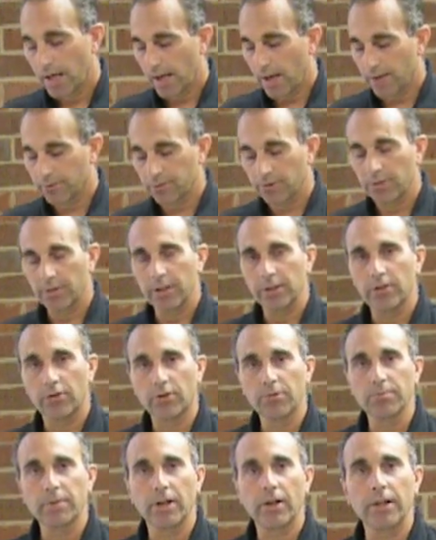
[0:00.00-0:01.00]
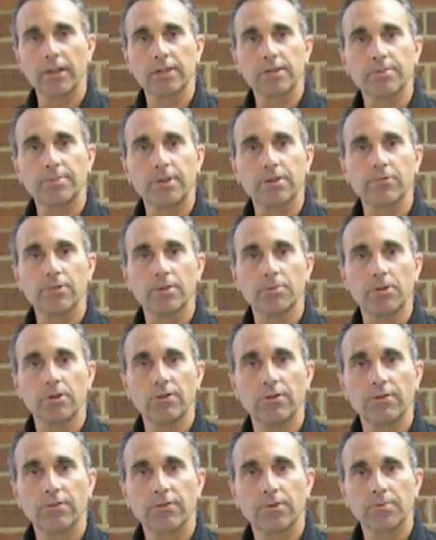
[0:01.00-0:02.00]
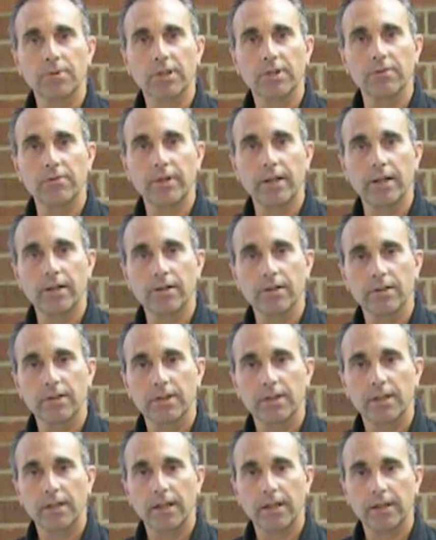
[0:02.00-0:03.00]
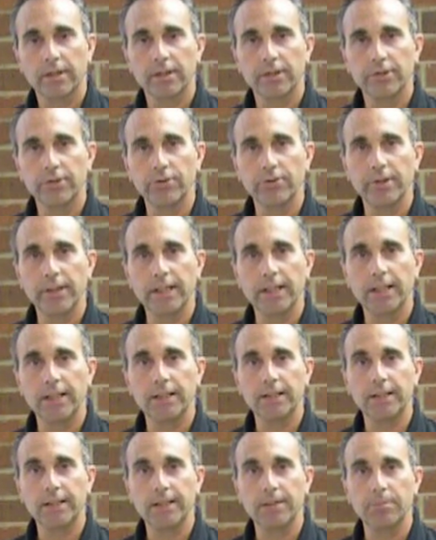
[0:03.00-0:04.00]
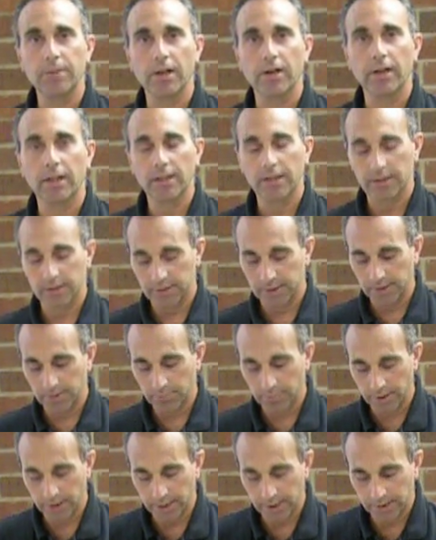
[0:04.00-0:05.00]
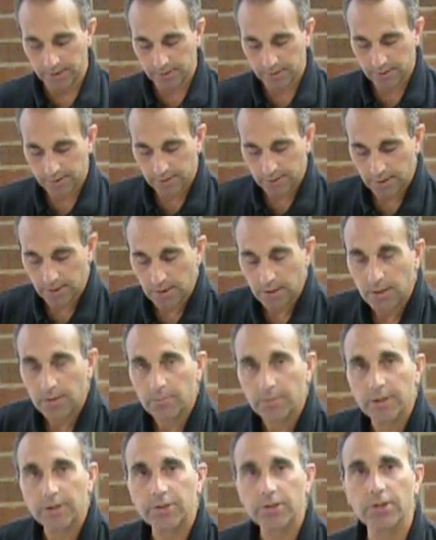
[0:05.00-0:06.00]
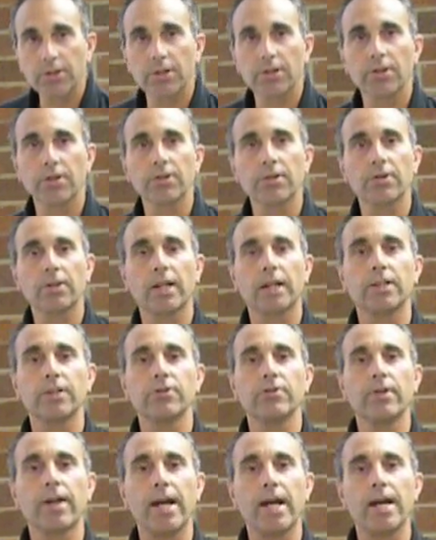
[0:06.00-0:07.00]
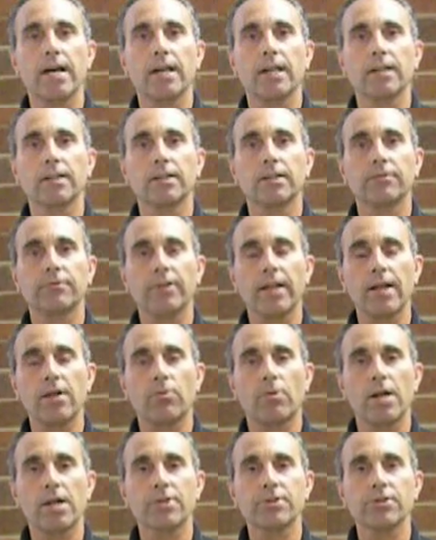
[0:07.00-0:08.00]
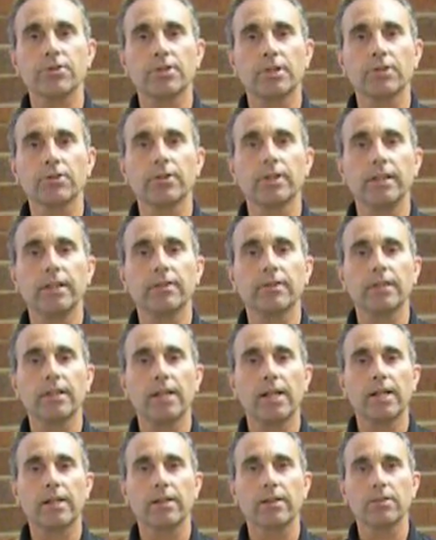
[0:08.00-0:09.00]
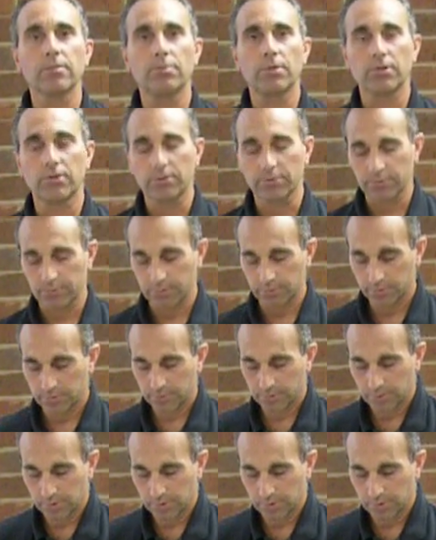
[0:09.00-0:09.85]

After the old bearing has been removed from the conveyor and the new EDT bearing is in place, be sure that you add a flat washer underneath the head of the bolt.